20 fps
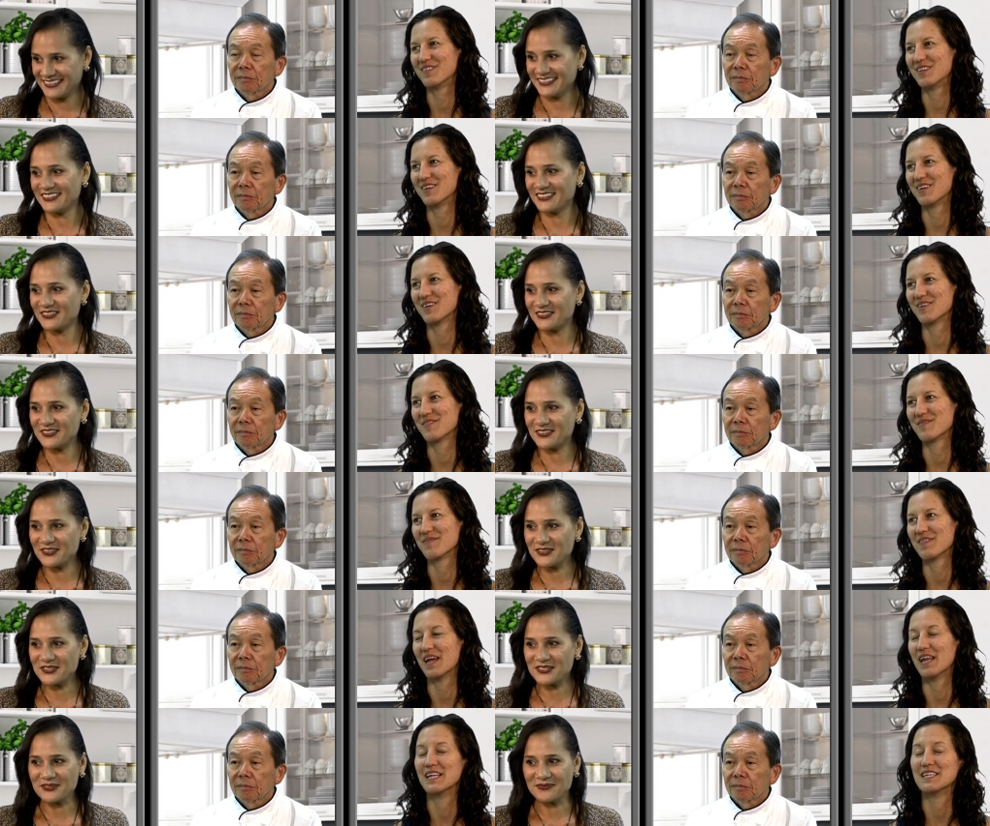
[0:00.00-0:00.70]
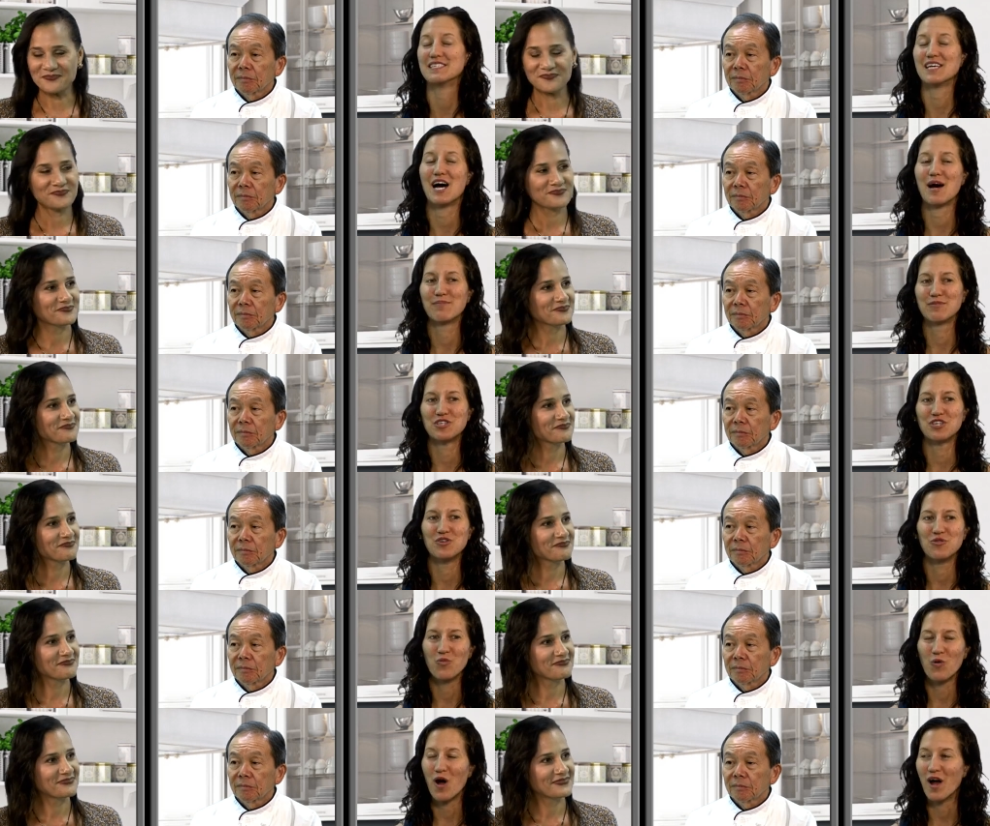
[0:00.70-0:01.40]
Speaker 1: Yeah.
Speaker 2: Awesome. And it's
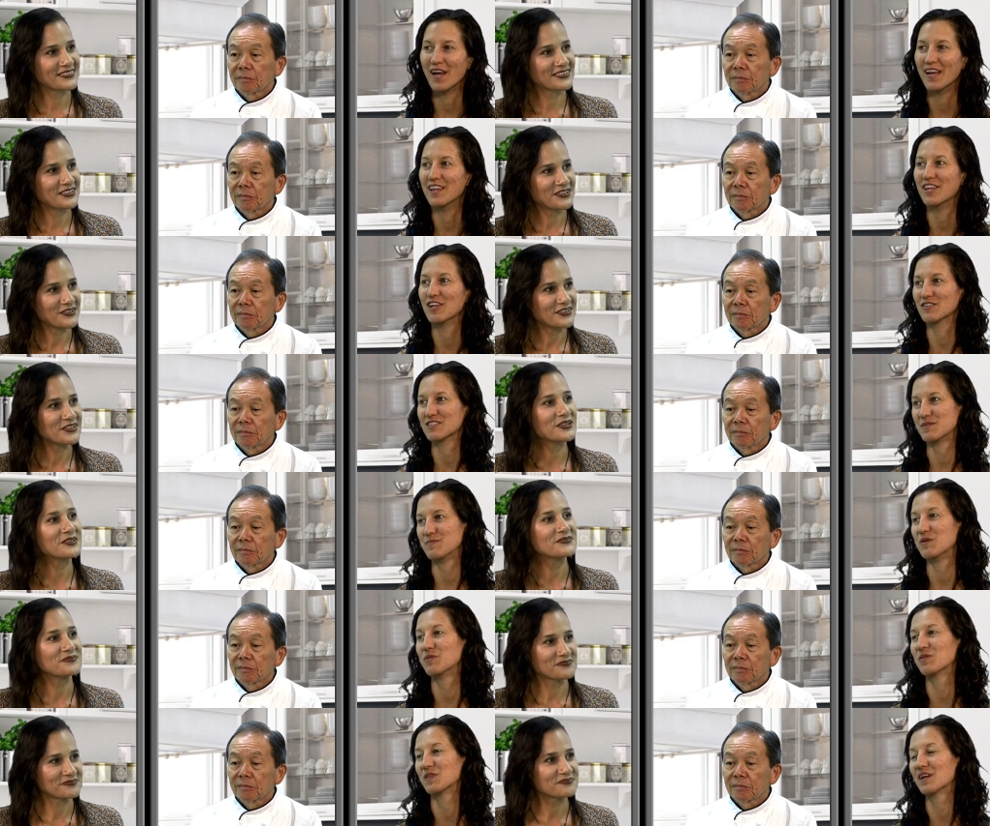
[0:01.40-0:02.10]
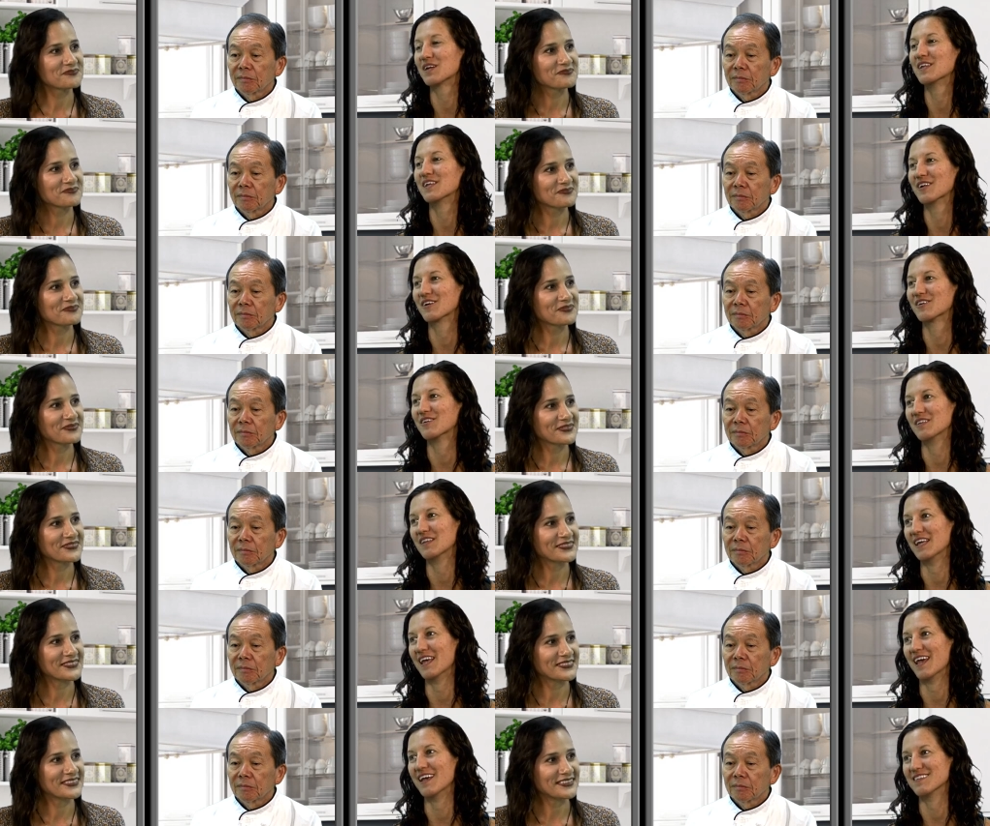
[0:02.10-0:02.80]
option one, and you'll speak with a
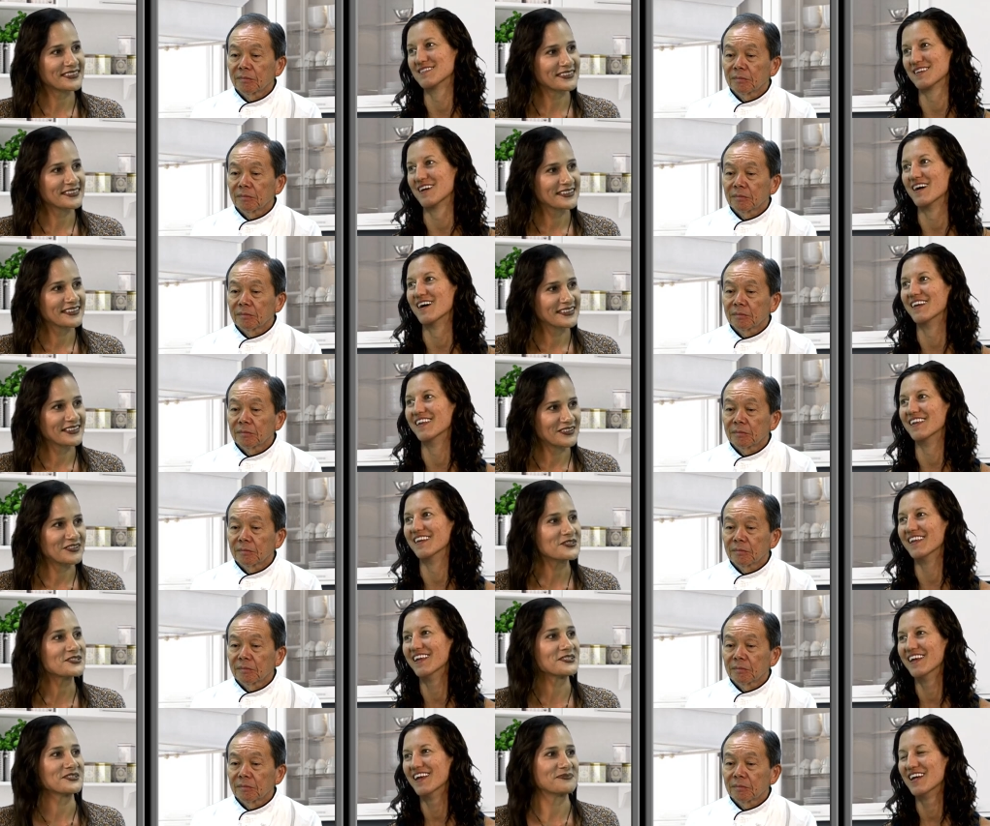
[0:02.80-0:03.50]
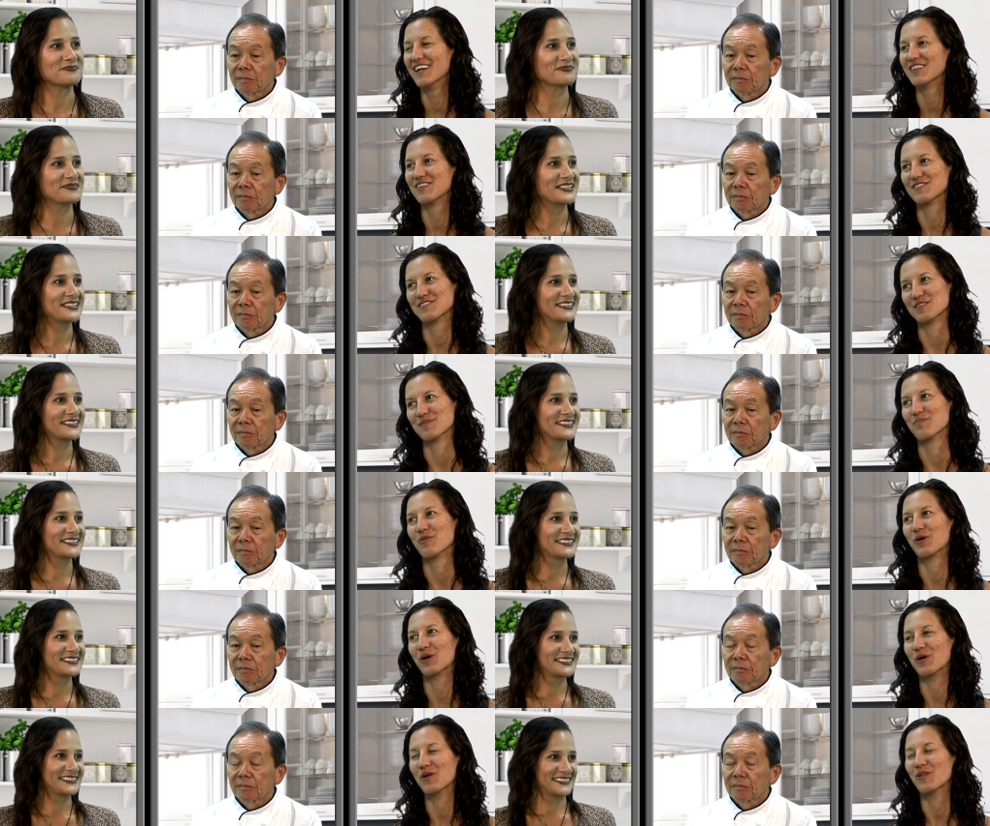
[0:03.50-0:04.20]
clinical
Speaker 1: liaison. Mm-hmm. Awesome. They'll
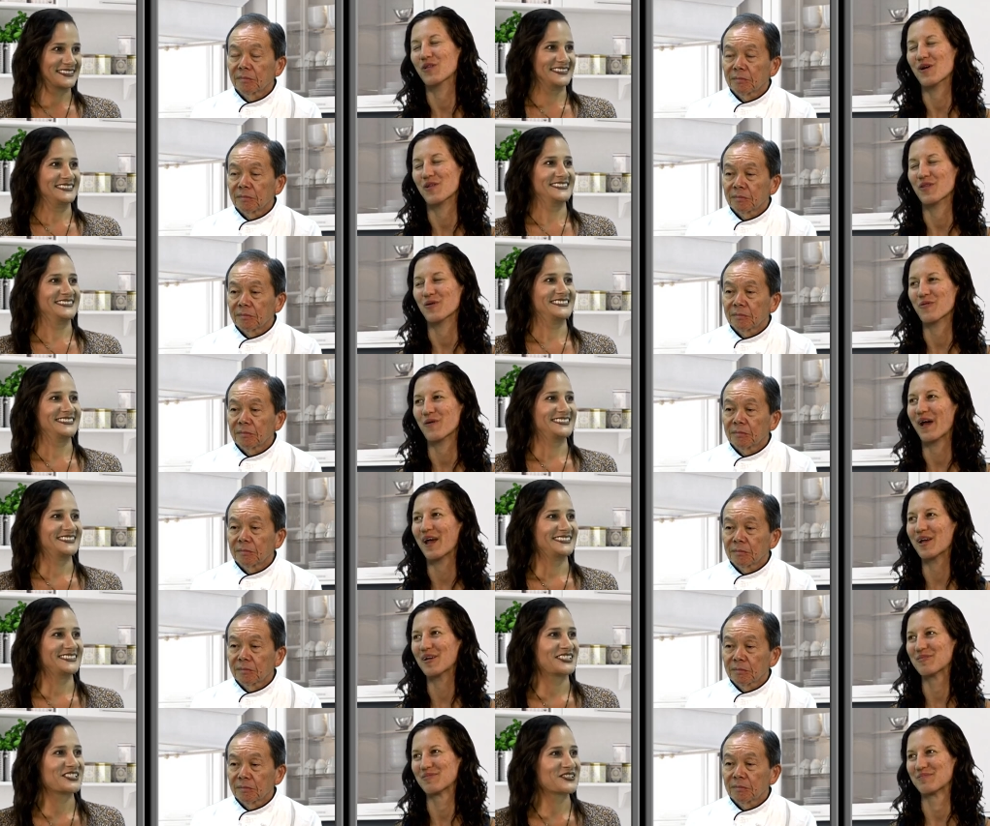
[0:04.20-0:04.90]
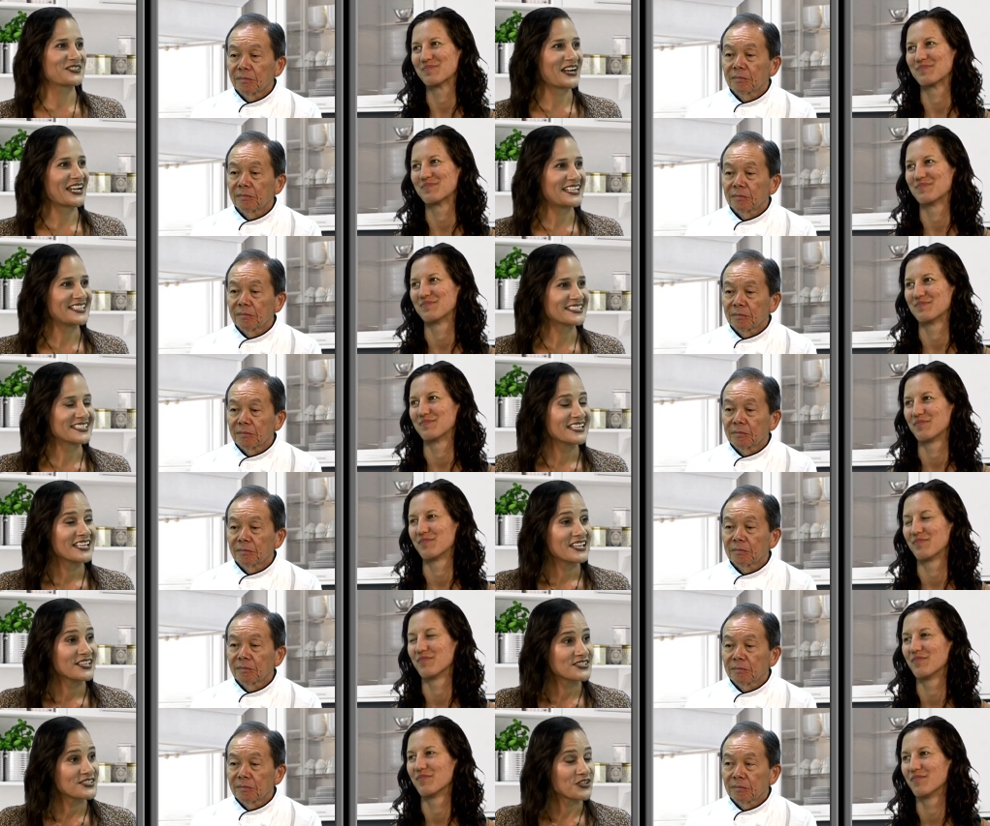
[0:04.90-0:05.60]
support you along the way.
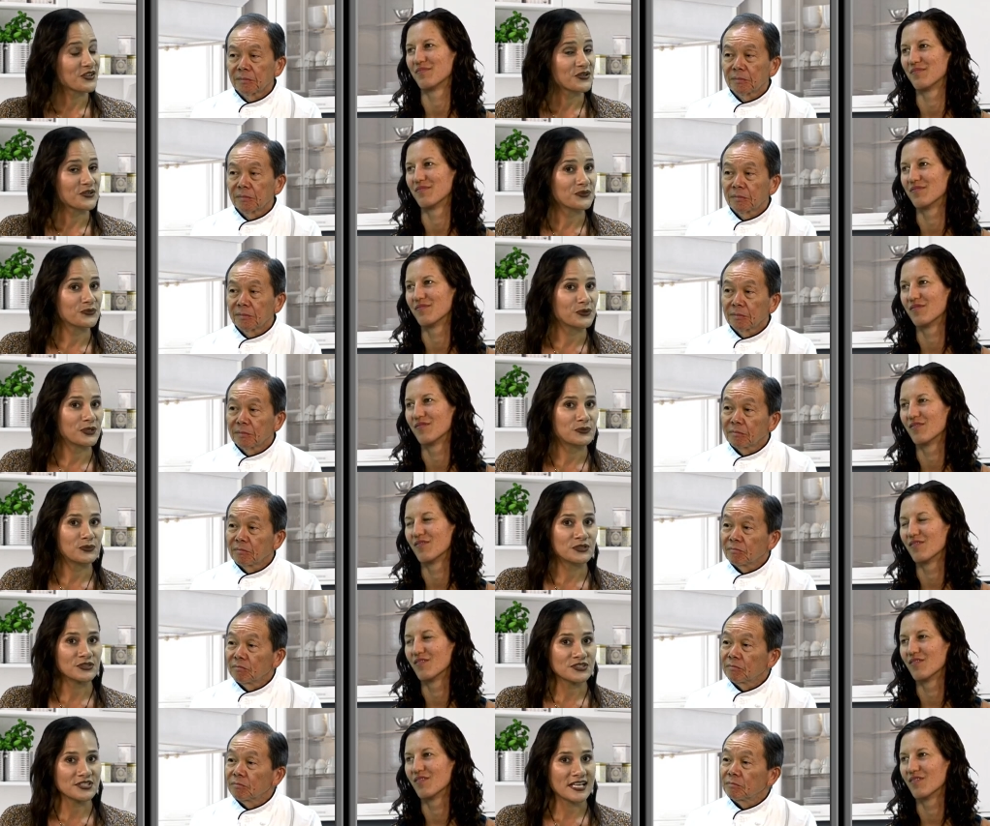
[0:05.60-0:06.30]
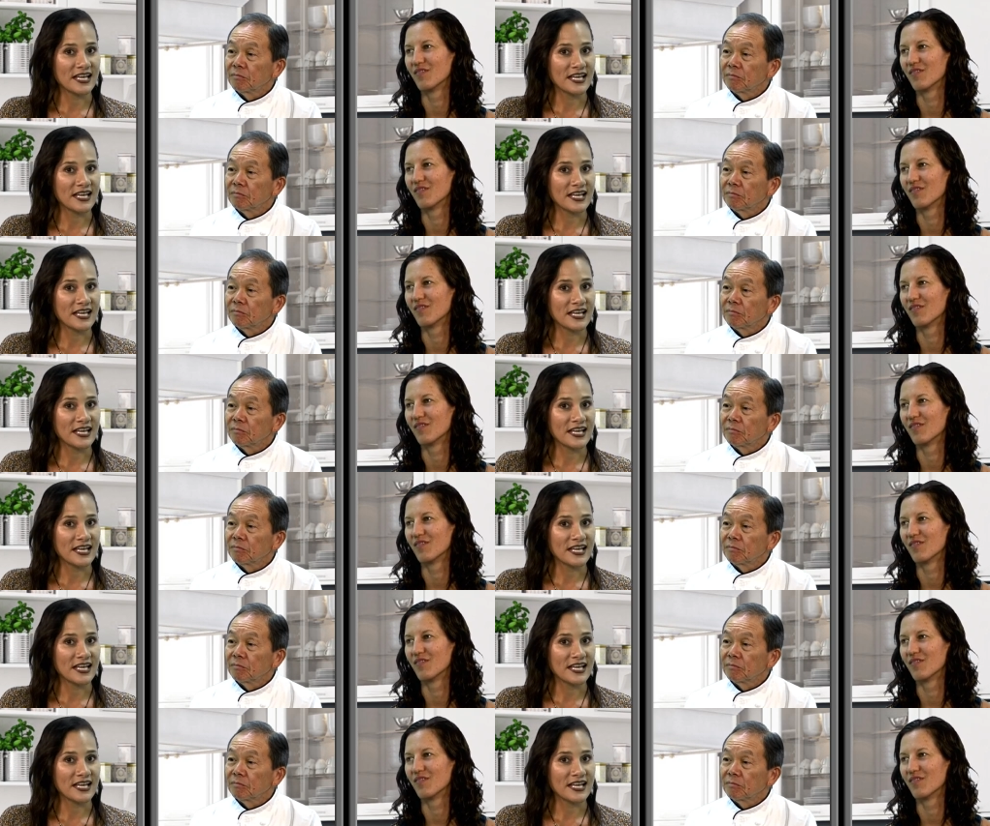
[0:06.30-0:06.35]
Great. So we will